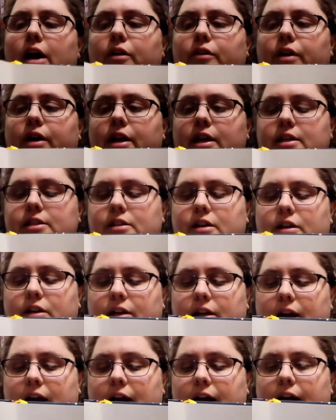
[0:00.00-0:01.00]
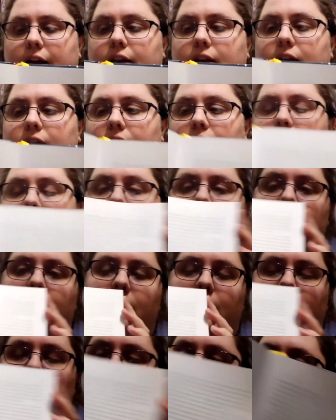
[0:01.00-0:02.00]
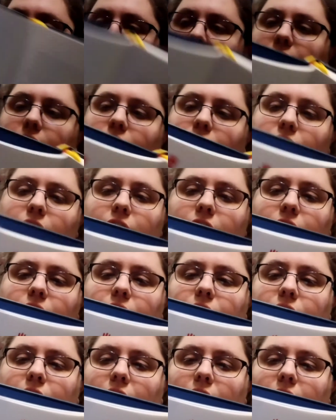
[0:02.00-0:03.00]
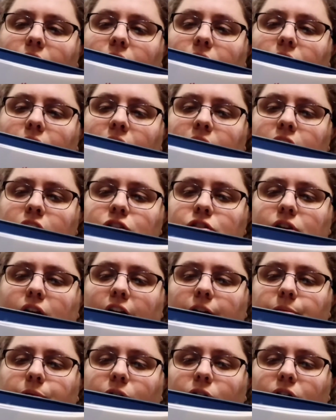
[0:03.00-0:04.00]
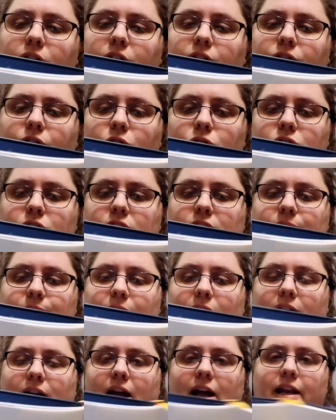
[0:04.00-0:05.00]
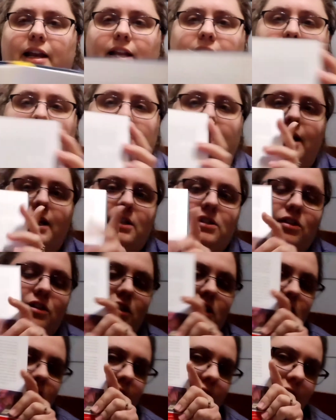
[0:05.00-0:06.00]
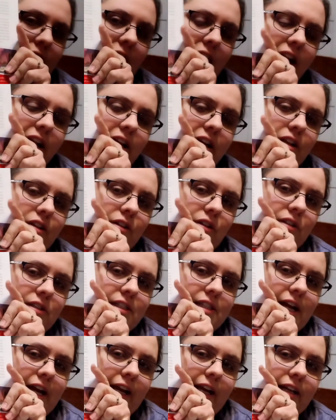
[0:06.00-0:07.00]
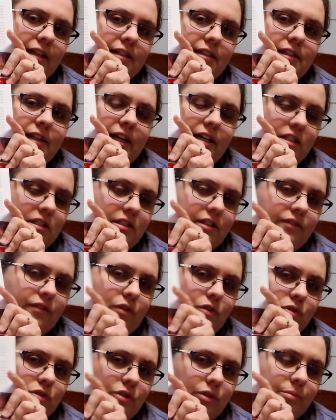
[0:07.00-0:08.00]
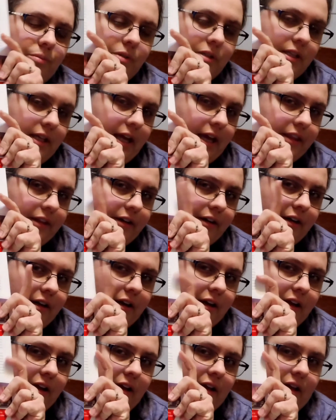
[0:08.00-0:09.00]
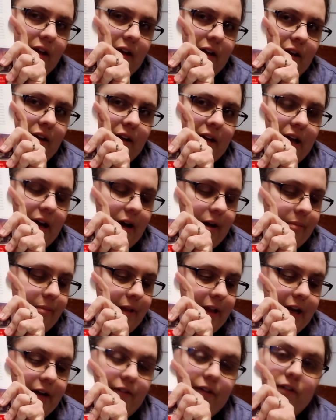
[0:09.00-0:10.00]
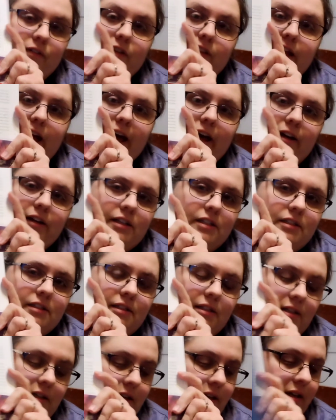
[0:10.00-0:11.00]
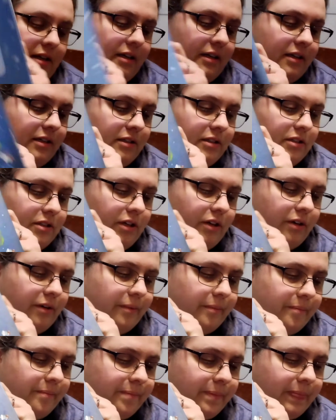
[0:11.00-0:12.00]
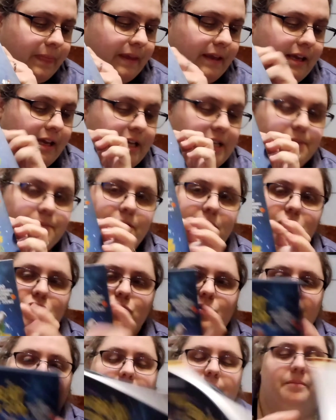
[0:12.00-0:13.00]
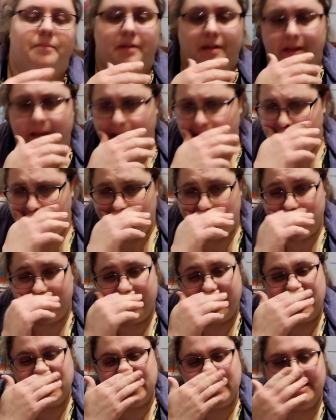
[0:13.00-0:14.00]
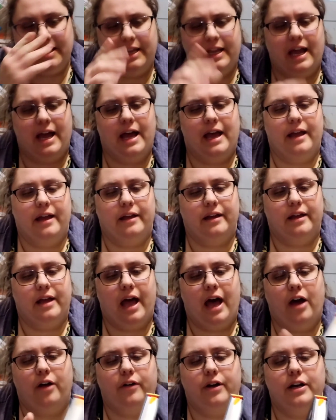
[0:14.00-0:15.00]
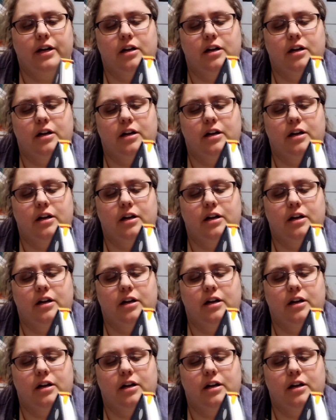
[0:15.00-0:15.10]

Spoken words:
great is our God, and they're indescribable devotions about God and science. So there's like kind of like a little science / devotional put together that I read with Alex. So, and he's been enjoying them. Like I said, they got how